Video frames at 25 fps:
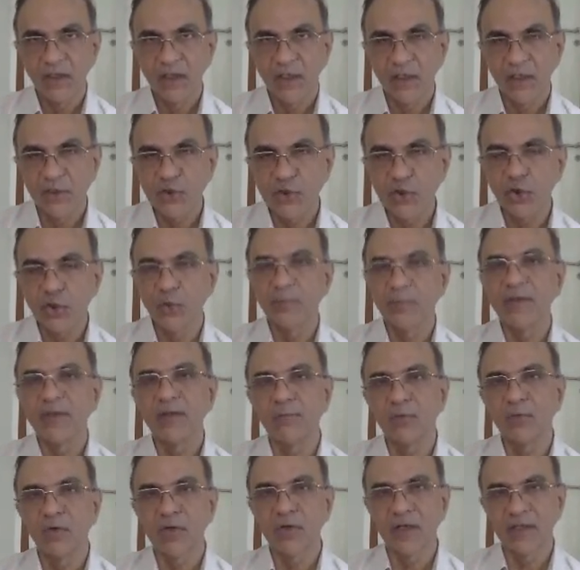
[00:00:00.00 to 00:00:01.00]
Show me a
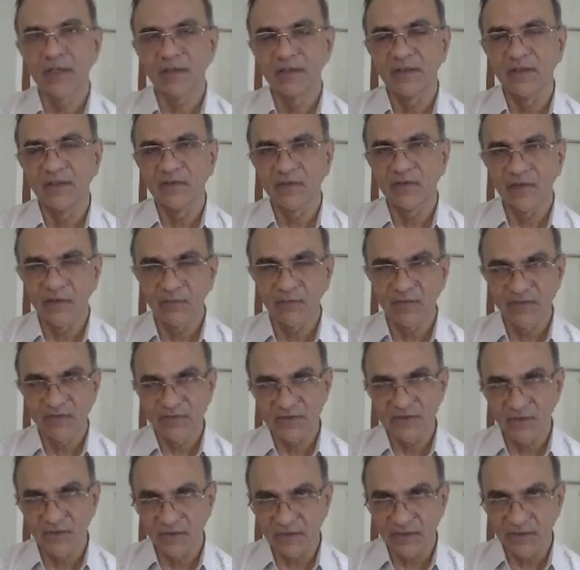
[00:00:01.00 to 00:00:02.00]
book like this in a
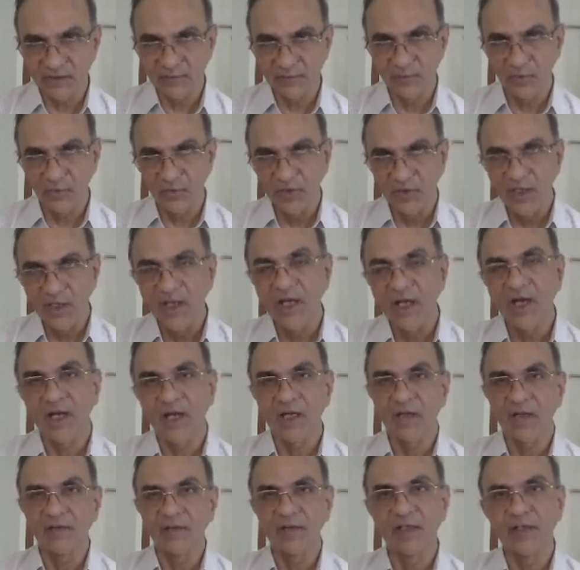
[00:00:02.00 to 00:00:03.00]
Western textbook and
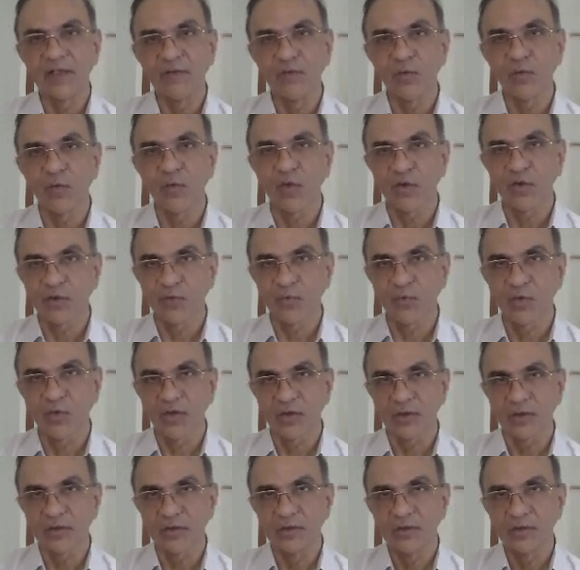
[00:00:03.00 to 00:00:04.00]
I will give you what you want.
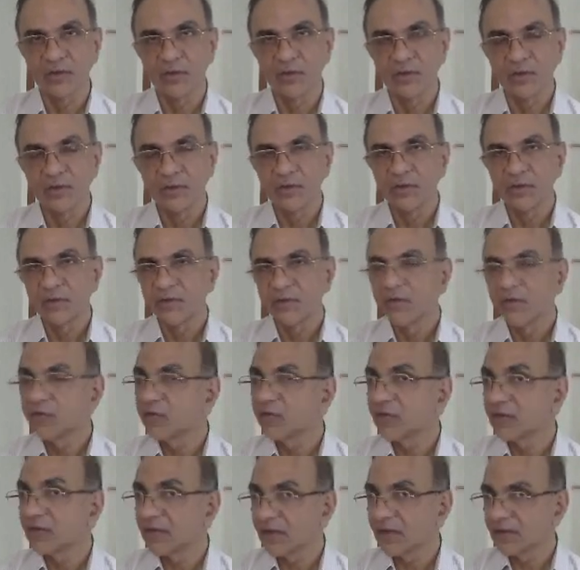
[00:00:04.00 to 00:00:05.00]
This is
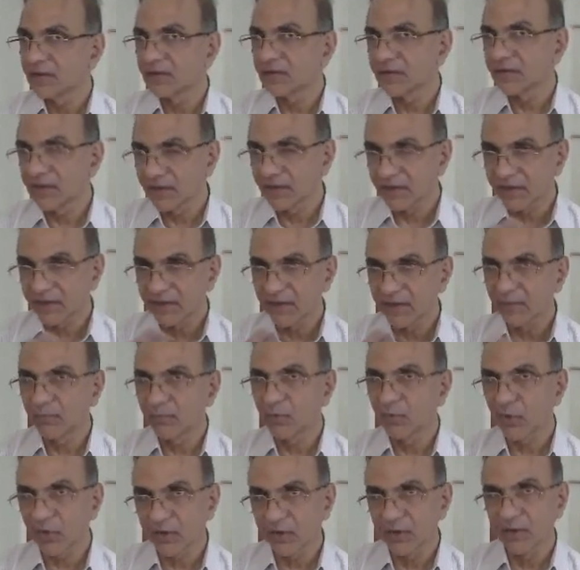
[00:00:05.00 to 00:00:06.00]
another thing I keep
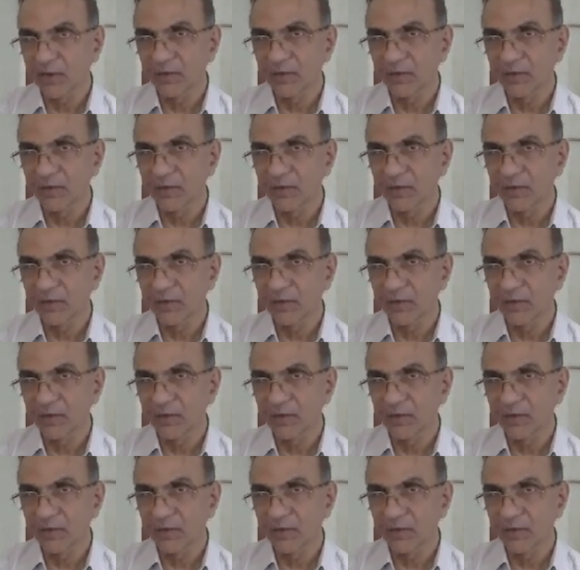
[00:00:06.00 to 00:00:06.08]
talking